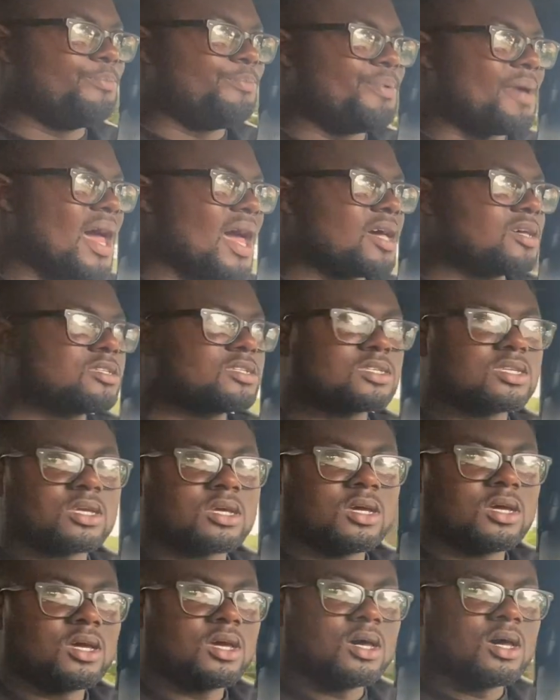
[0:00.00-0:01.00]

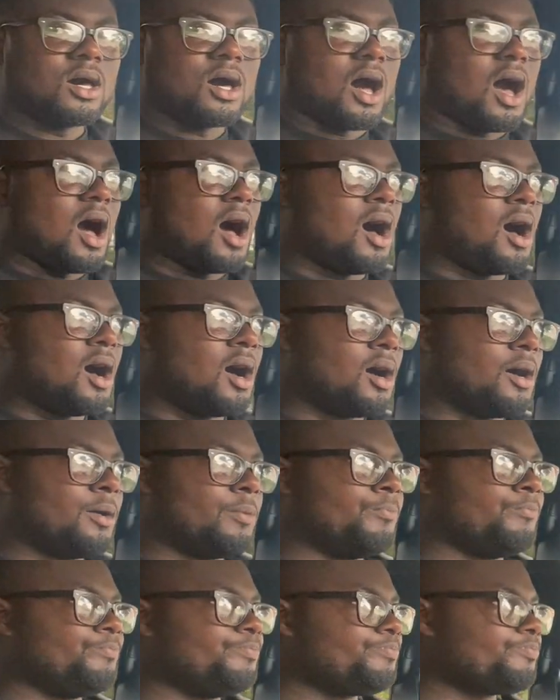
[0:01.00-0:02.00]
best um,